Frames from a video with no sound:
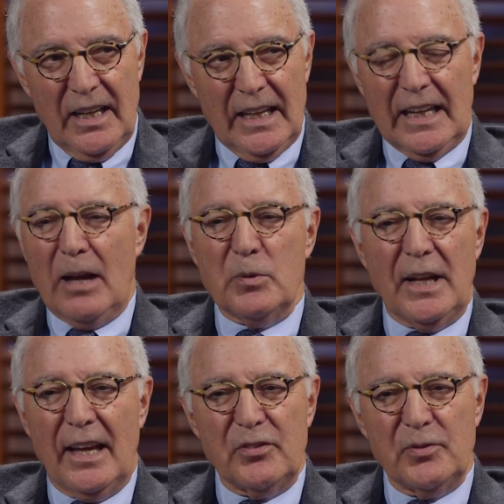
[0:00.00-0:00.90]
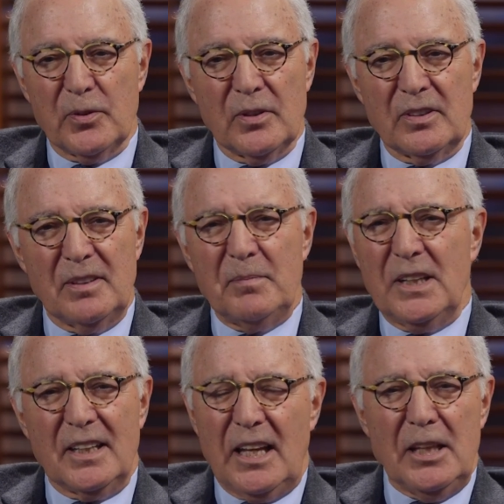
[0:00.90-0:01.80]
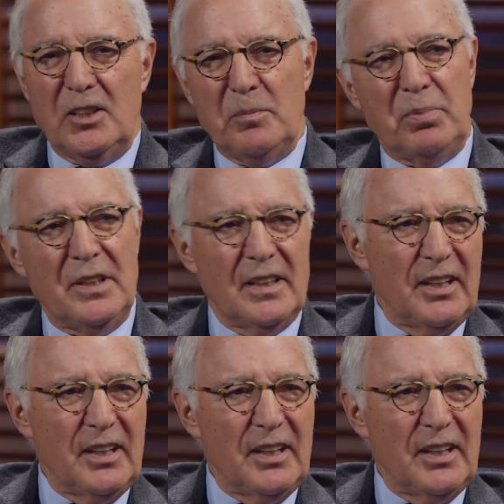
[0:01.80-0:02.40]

And I would ask for, let me a KTP